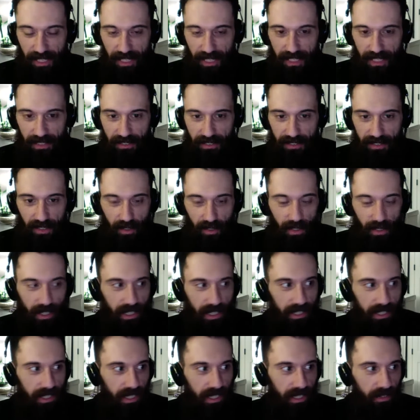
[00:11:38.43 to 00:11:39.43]
So
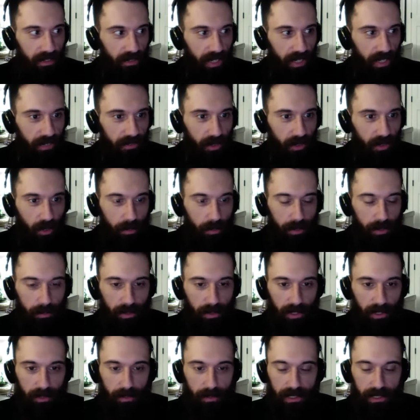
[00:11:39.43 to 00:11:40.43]
I don't have an open
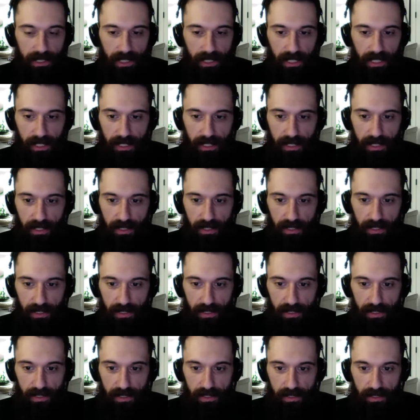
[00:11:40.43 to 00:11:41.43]
book, but yeah, in
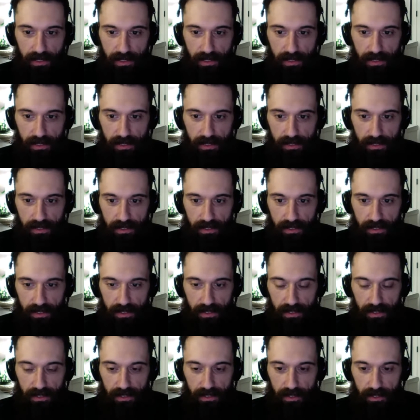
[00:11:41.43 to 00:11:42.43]
the
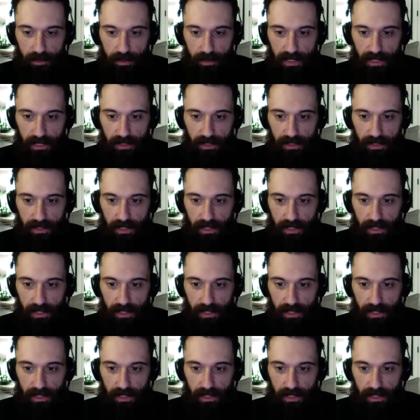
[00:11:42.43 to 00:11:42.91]
just because